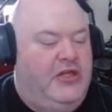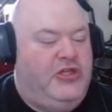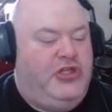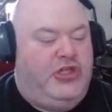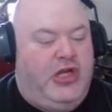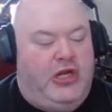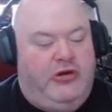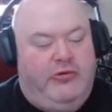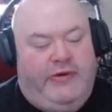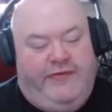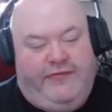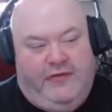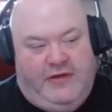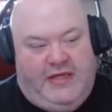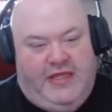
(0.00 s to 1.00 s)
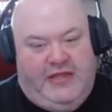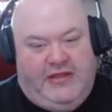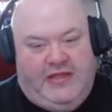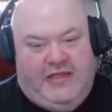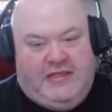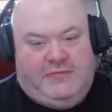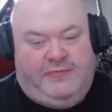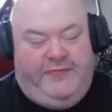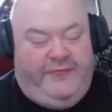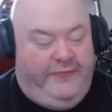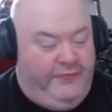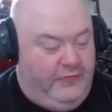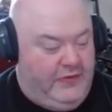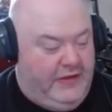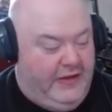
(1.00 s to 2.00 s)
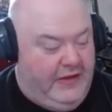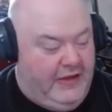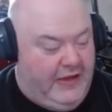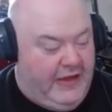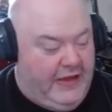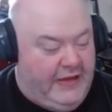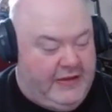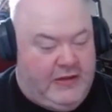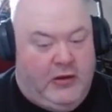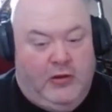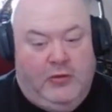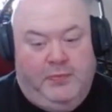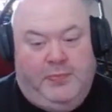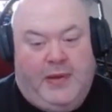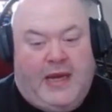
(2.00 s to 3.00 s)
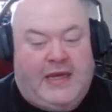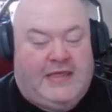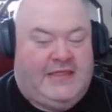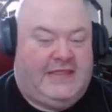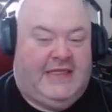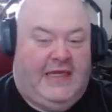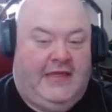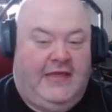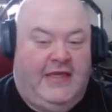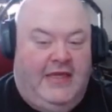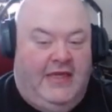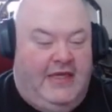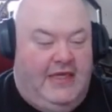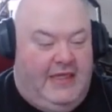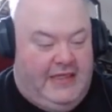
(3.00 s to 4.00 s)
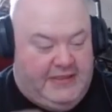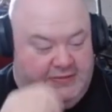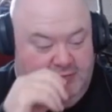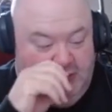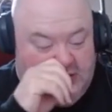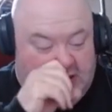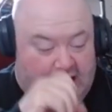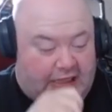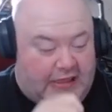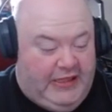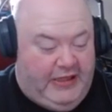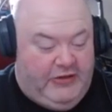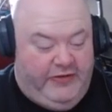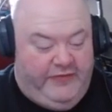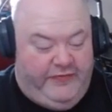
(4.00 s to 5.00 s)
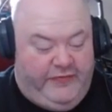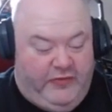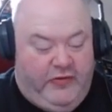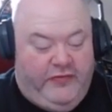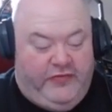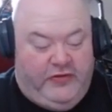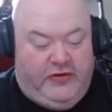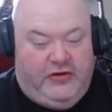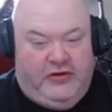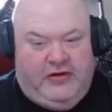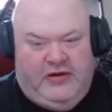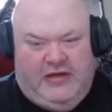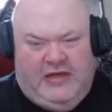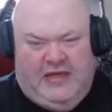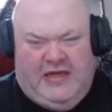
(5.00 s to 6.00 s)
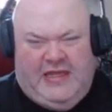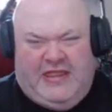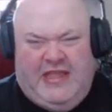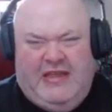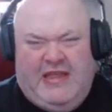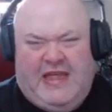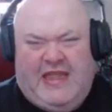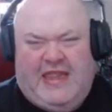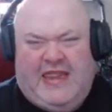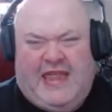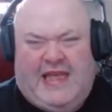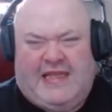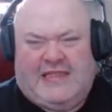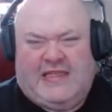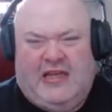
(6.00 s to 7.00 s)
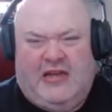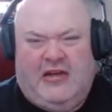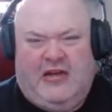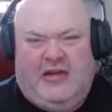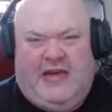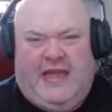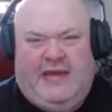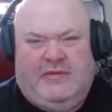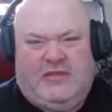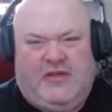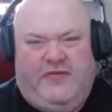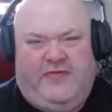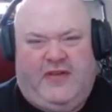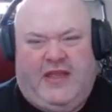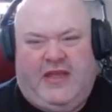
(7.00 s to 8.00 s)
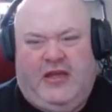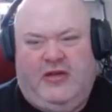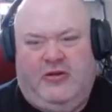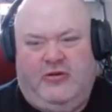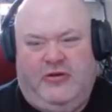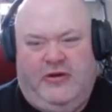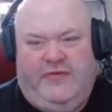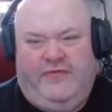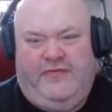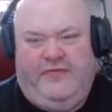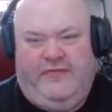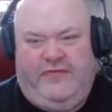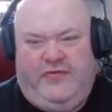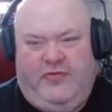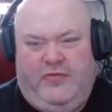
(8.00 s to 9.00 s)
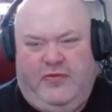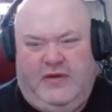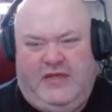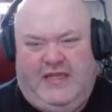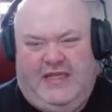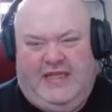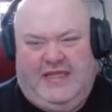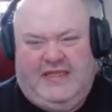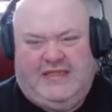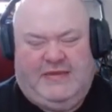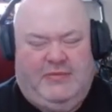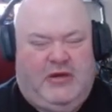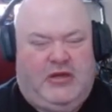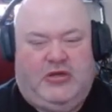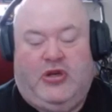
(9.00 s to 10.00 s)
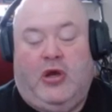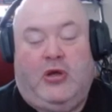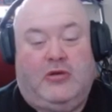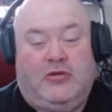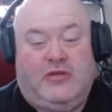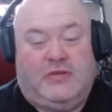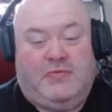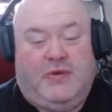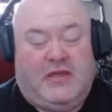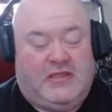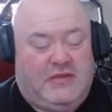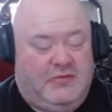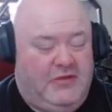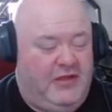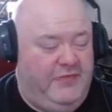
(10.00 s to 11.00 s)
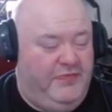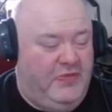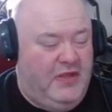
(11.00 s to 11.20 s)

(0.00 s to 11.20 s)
January fourteenth, it's the uh, whole box set is most likely going for over, uh, I think I last saw on Amazon for like one hundred twenty some odd dollars possibly.